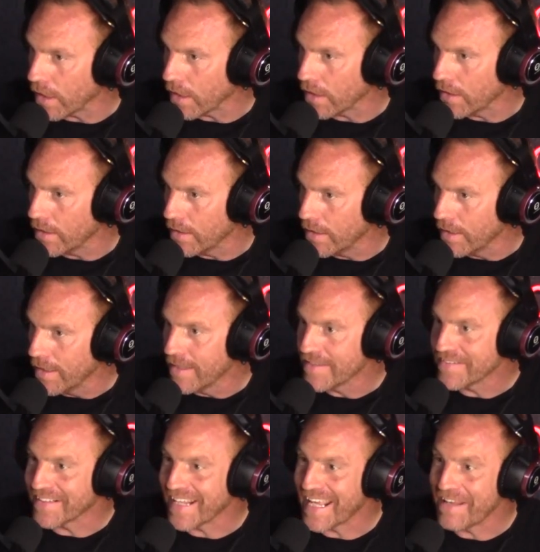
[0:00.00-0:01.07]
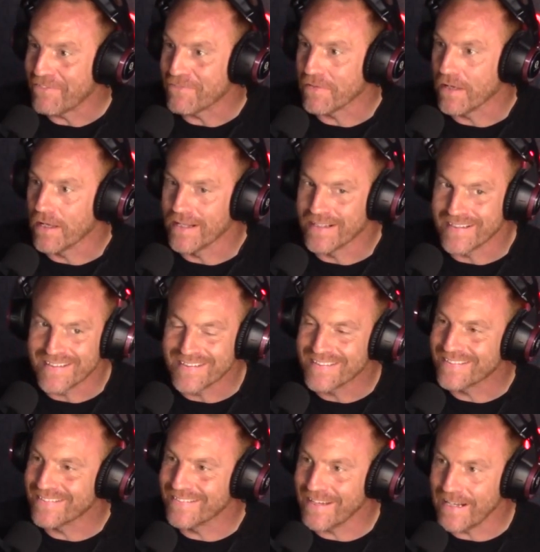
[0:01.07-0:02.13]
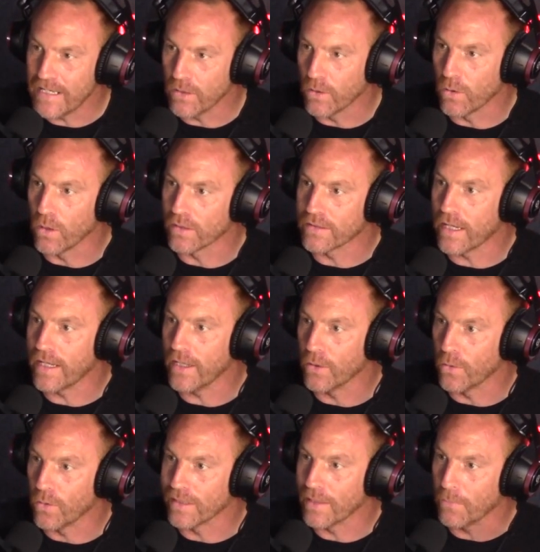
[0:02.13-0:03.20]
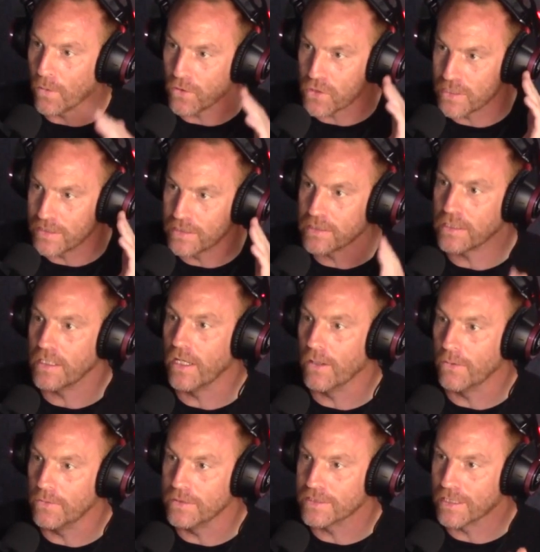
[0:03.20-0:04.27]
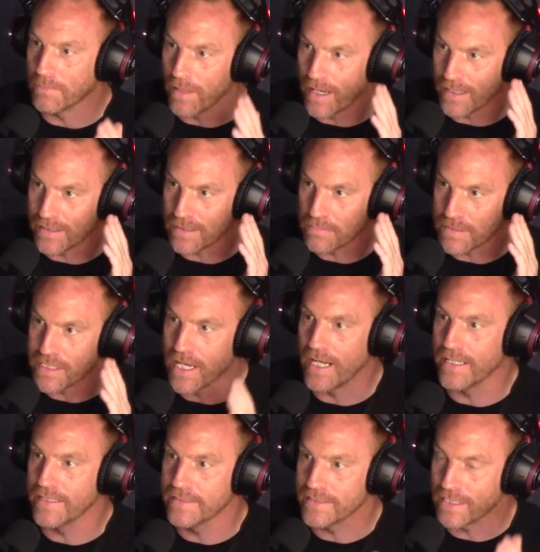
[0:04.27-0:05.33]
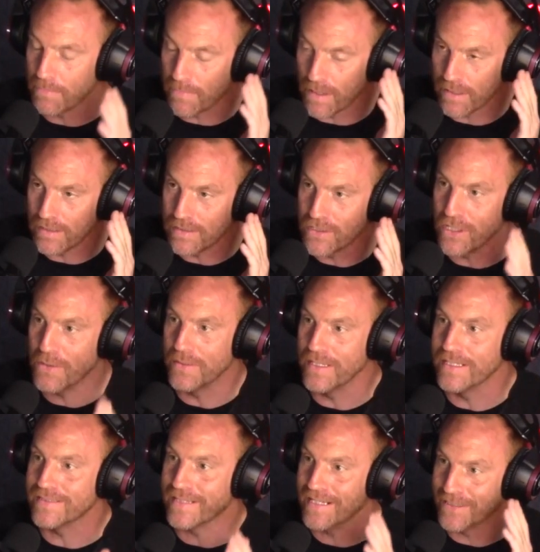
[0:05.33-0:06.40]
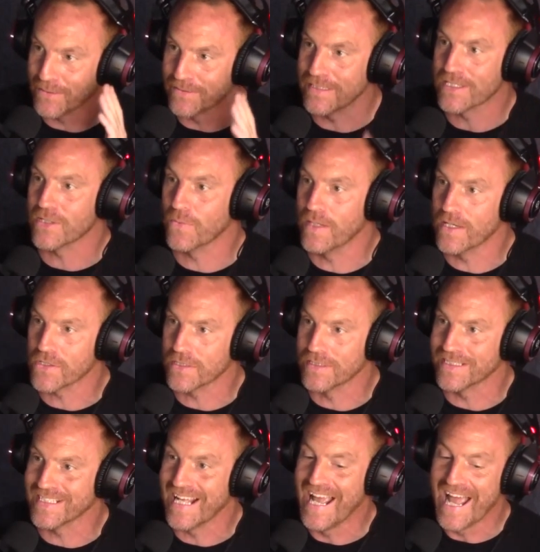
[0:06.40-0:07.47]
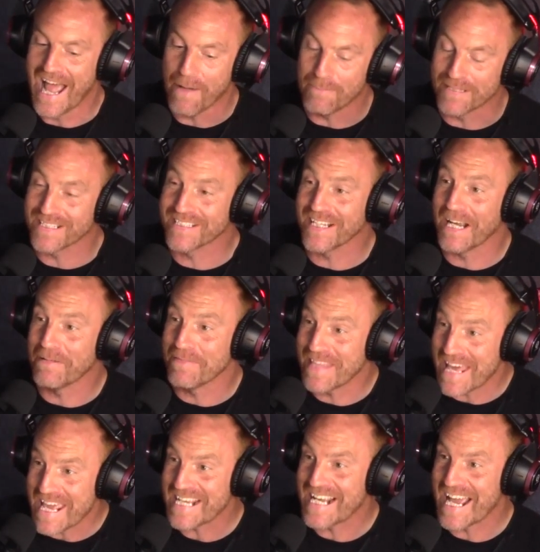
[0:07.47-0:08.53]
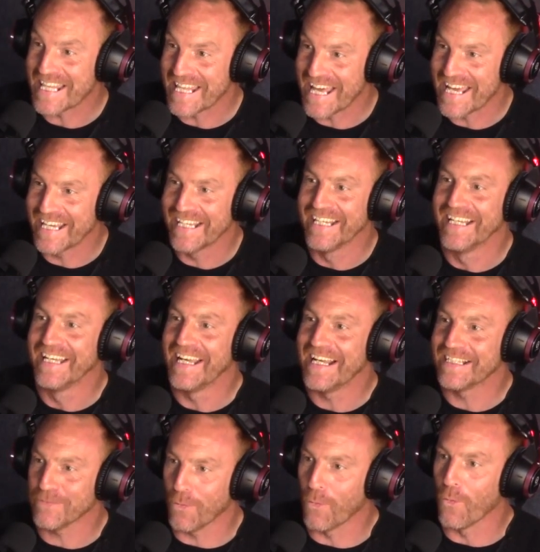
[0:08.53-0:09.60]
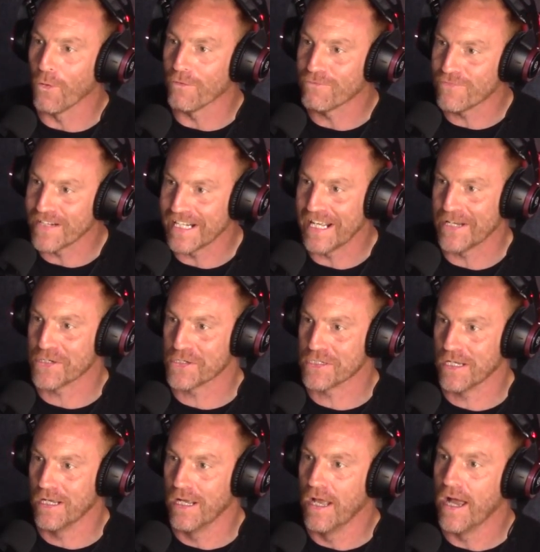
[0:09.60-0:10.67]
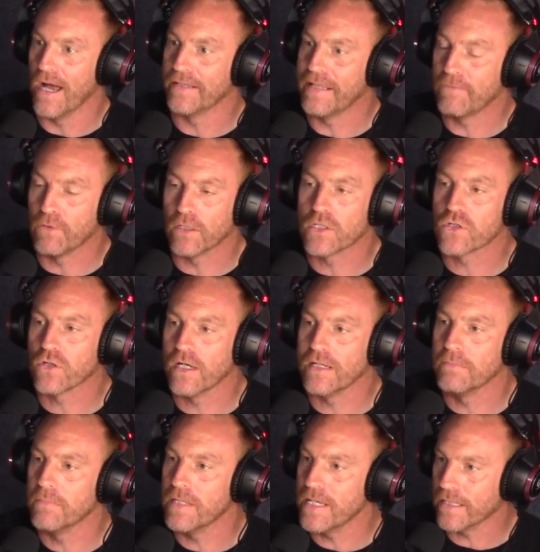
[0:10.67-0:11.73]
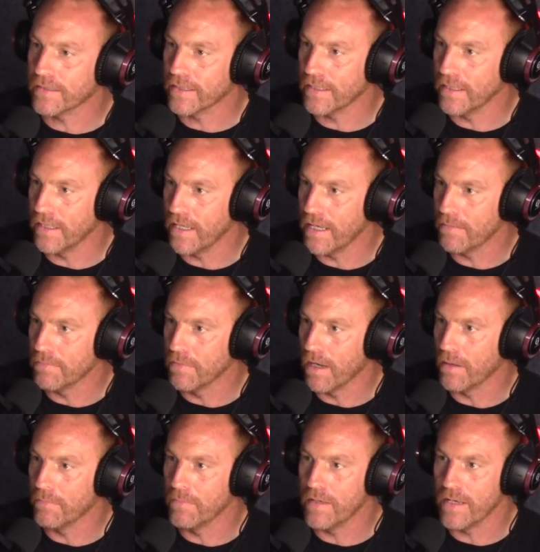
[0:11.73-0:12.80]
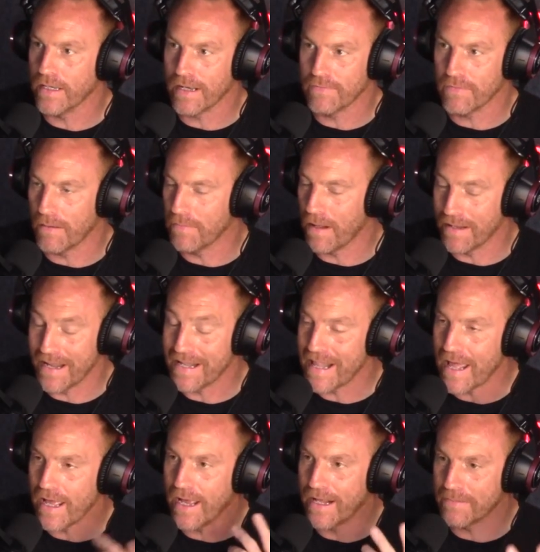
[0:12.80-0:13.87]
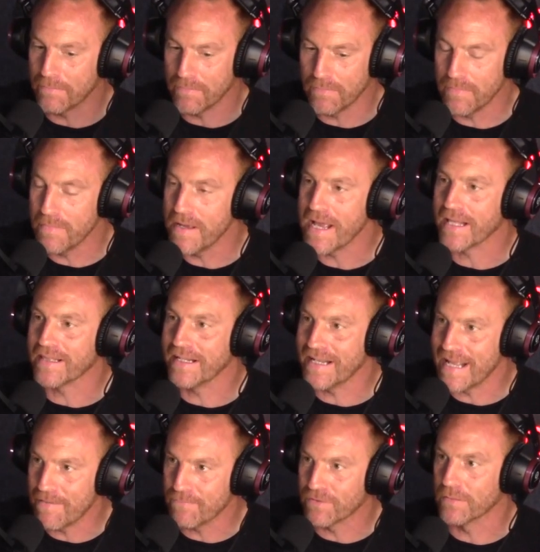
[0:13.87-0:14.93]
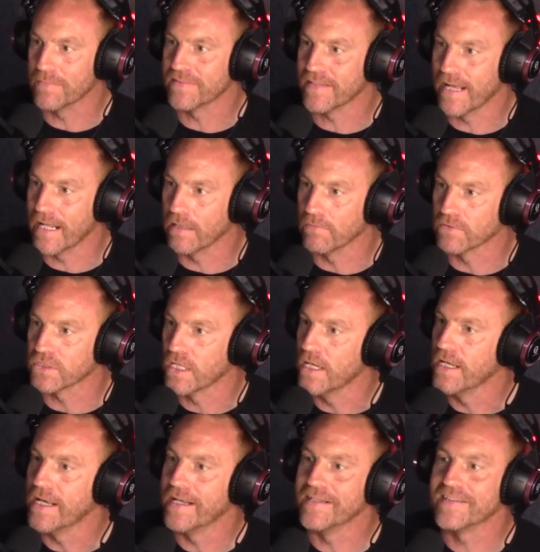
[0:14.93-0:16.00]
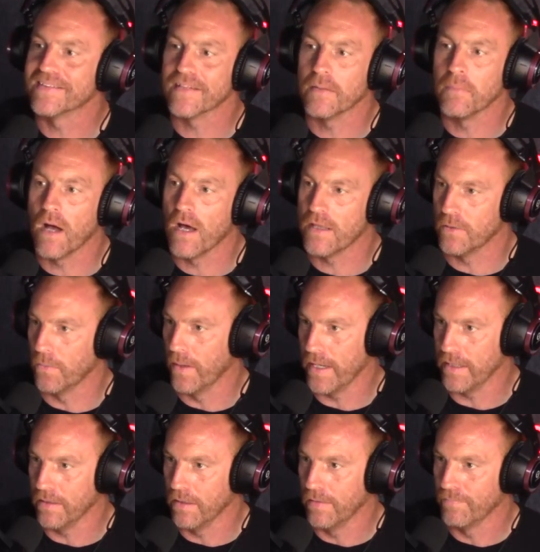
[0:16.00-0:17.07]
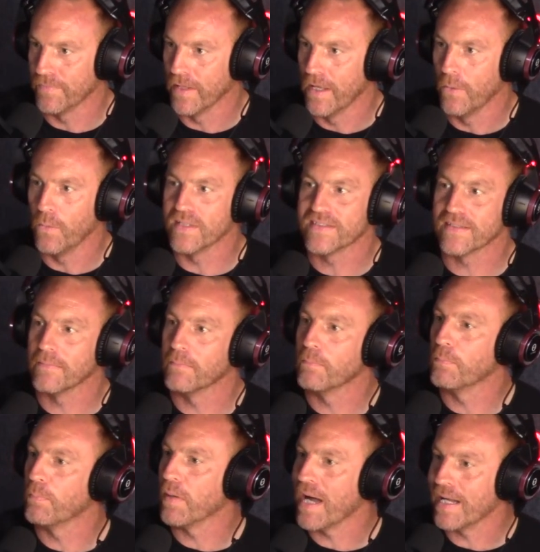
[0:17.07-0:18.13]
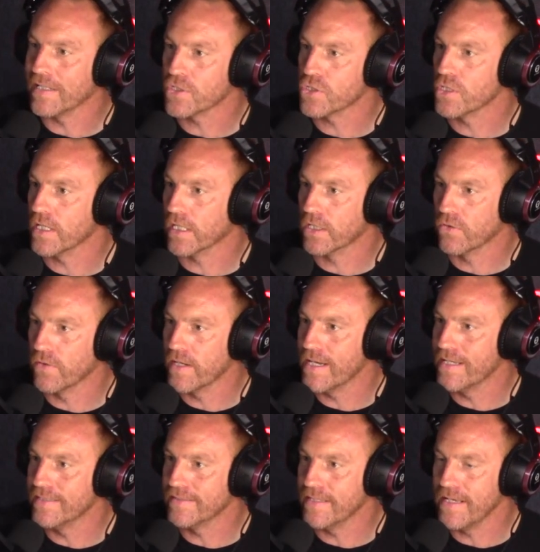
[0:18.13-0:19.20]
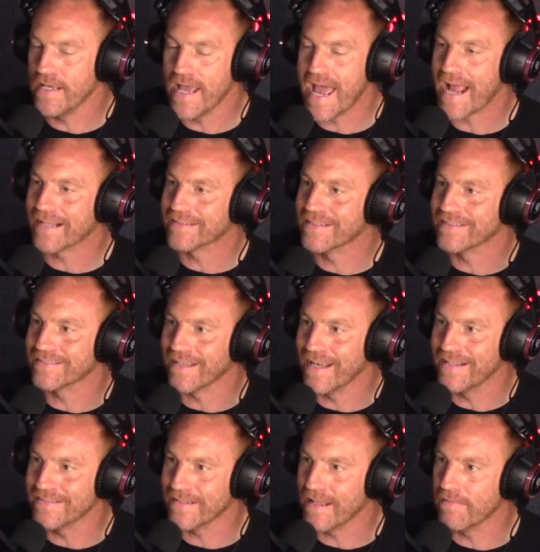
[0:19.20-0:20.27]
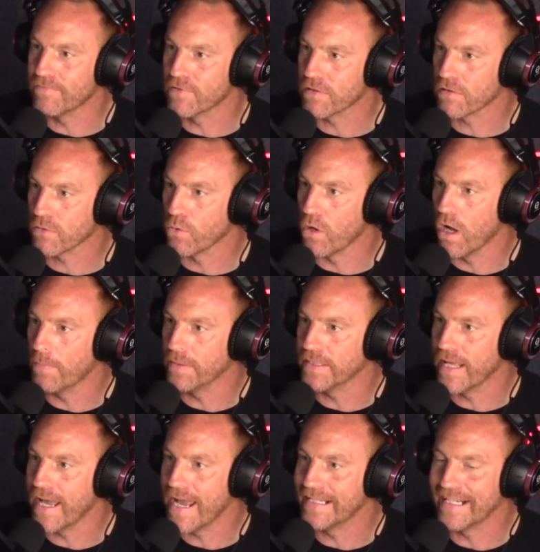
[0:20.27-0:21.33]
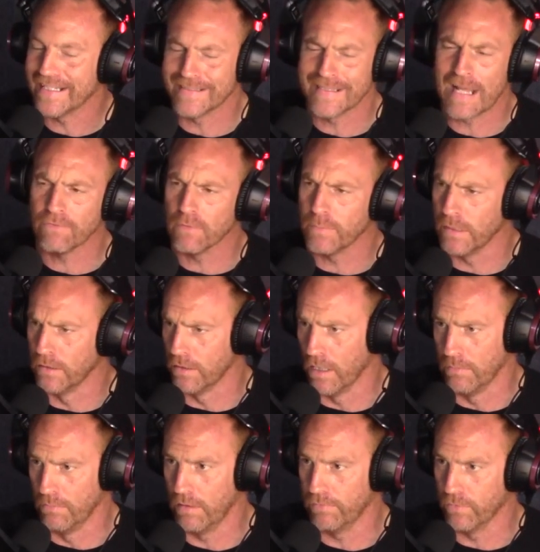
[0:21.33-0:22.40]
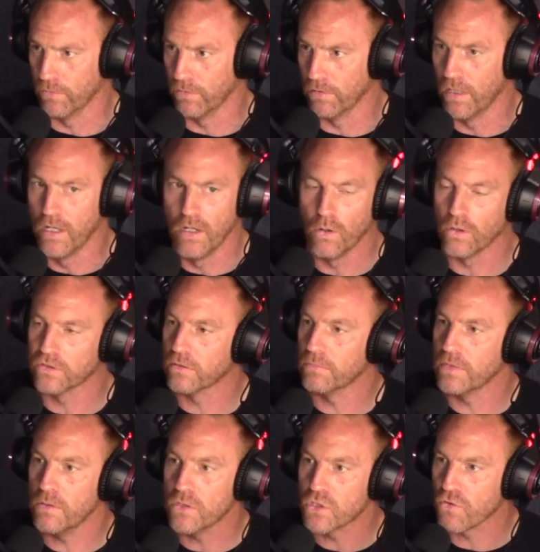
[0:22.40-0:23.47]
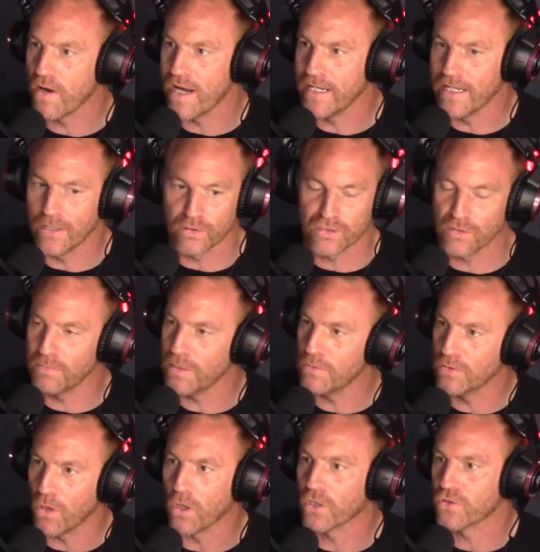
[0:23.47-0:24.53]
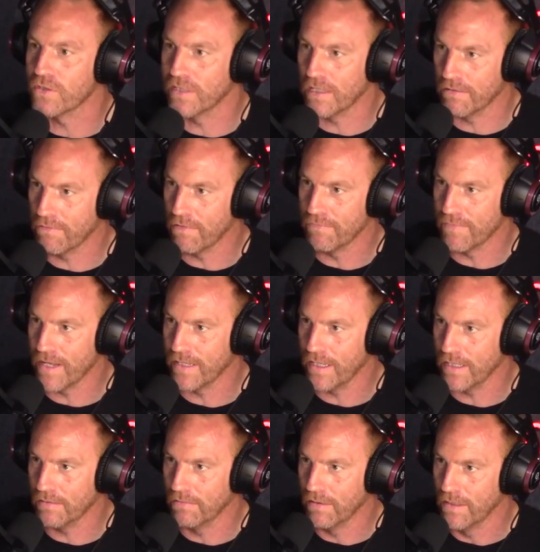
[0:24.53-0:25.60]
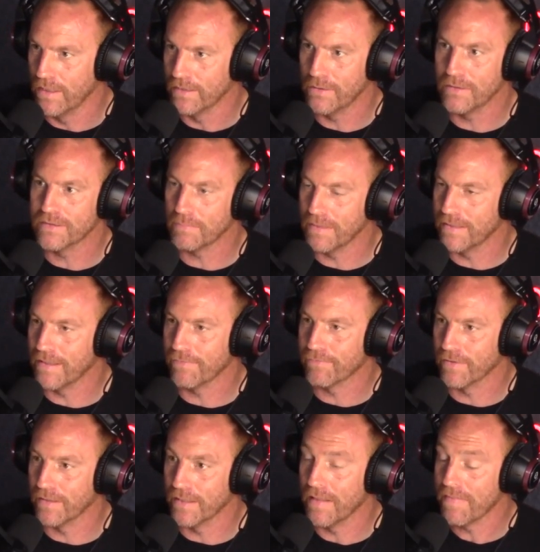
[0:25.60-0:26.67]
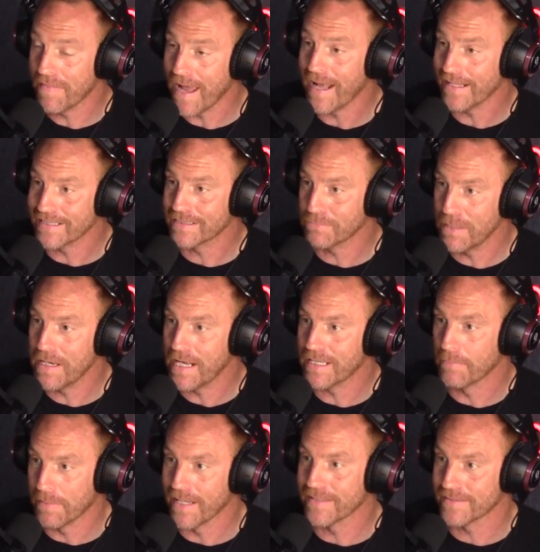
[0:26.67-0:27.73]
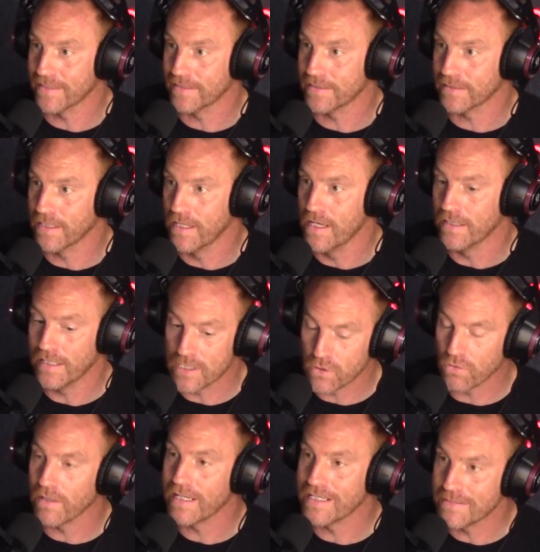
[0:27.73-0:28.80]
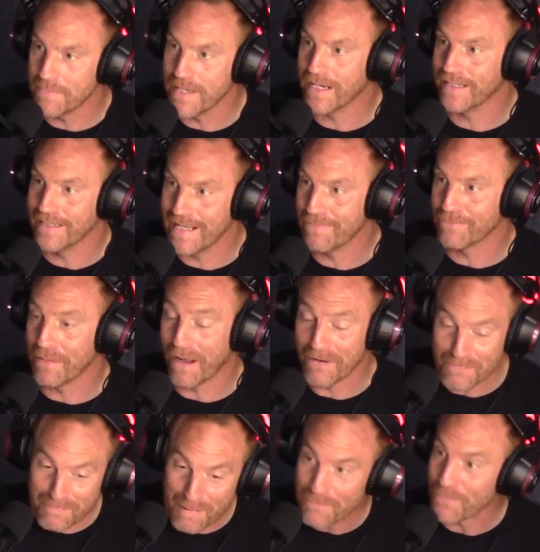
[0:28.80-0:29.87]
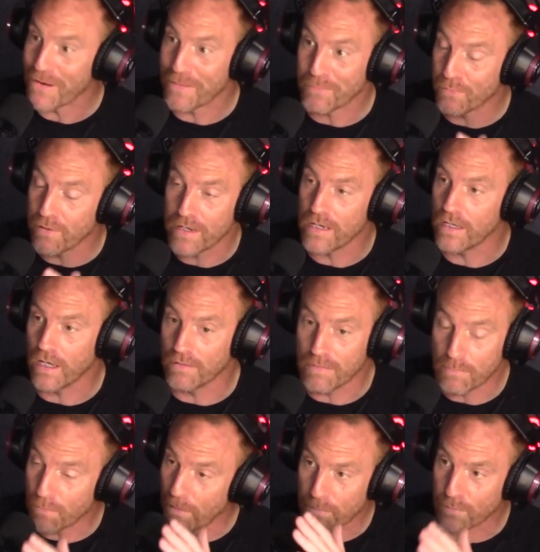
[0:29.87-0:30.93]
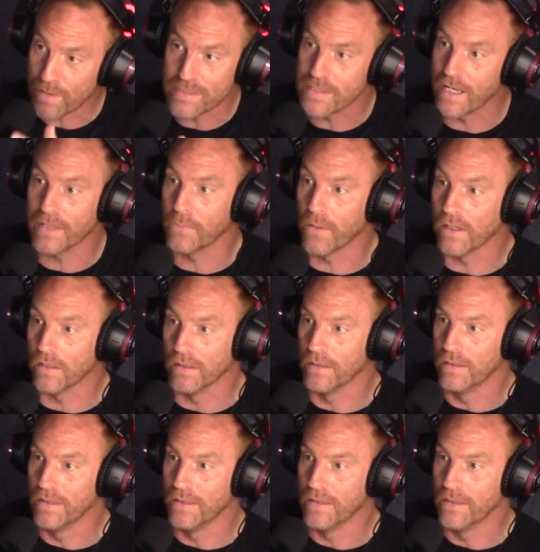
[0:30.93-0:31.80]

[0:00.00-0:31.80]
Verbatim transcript: Just about, yeah. So they've seen it all, done it all. They're watching COs, command battalions, command units in those situations, and by the time they get there, it's all finished, and they've got to try and make their name and make and in their head make their name for themselves in some other way with some batshit crazy exercise that they've thought up in their head that's never been done before, or some new training, or some new doctrine that they're inventing. Do something different. That's where you get the bastards. They're trying to make a name. I remember it pre. I remember it pre Telic One.